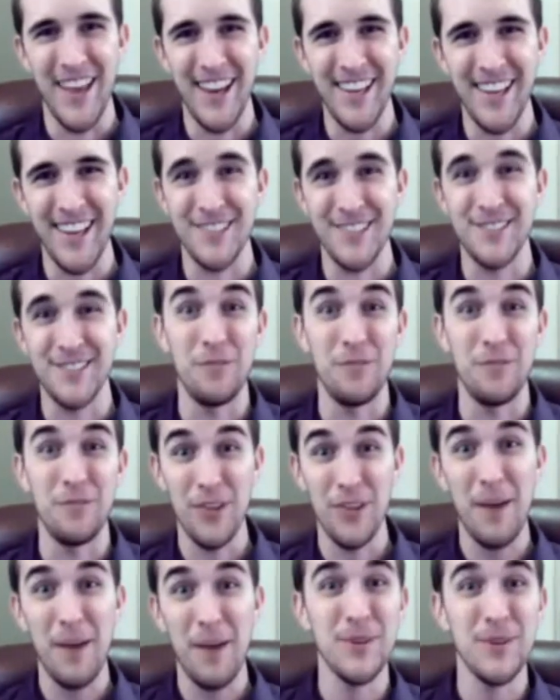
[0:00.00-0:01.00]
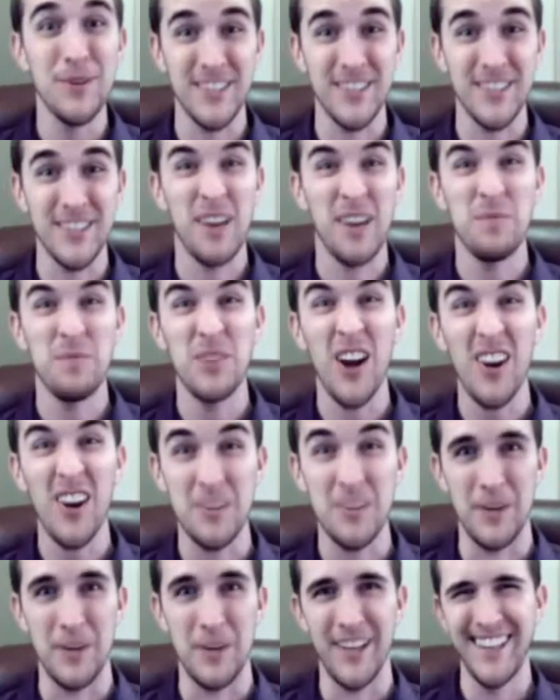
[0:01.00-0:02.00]
that case. So if you're that person, come
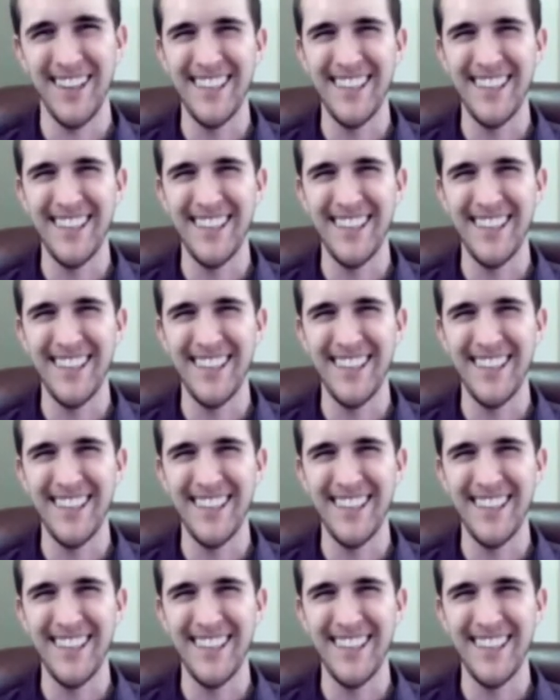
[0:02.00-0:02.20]
talk to me.